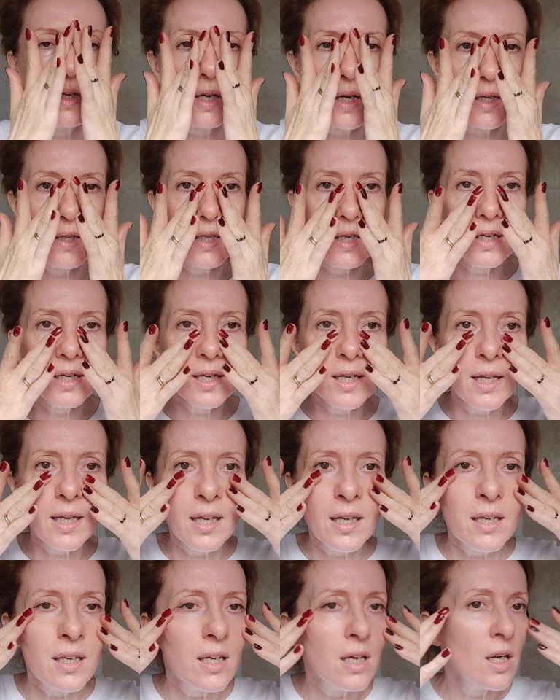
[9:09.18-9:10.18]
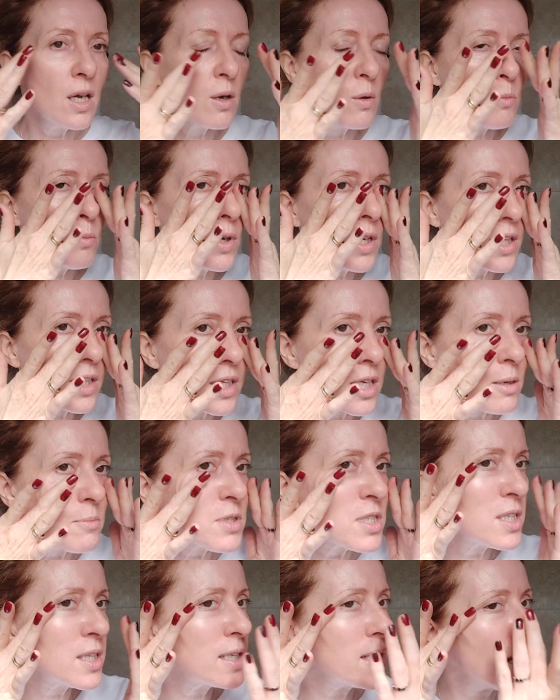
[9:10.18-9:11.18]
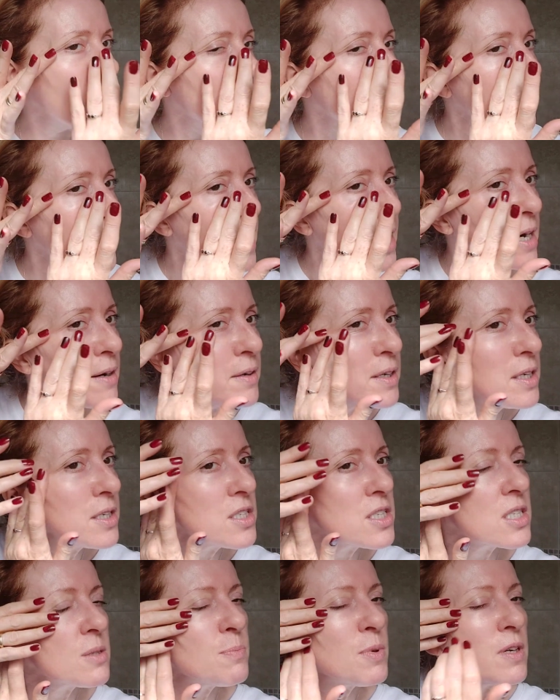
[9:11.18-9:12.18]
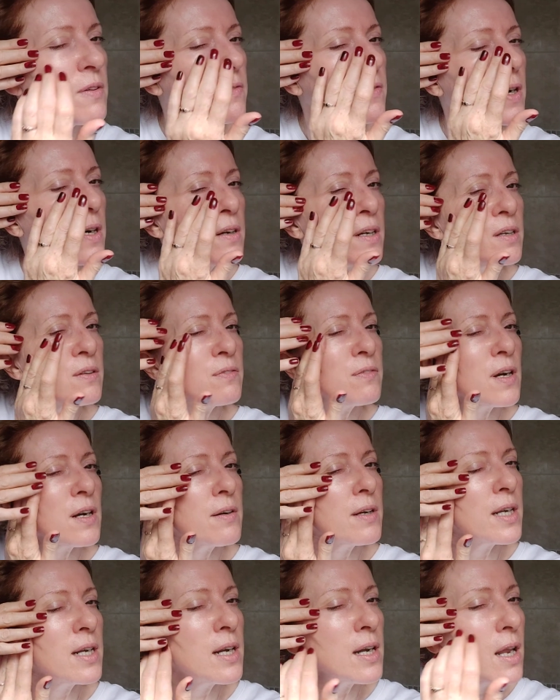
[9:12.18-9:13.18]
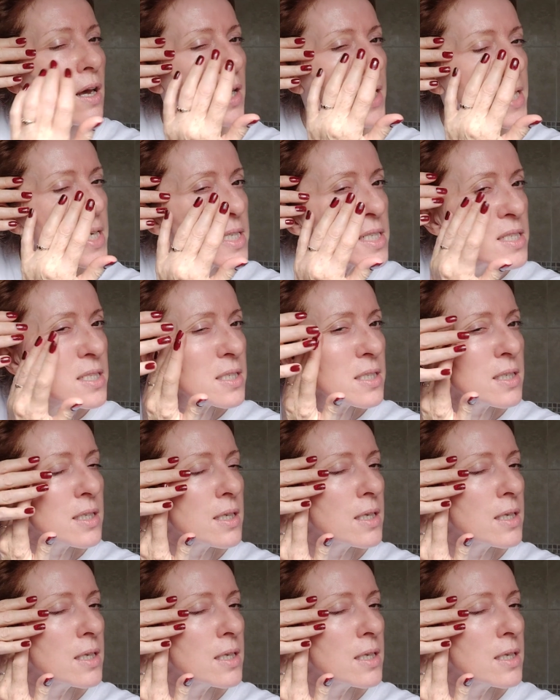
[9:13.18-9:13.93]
And then here, when it comes to the eye area, just be very, very light.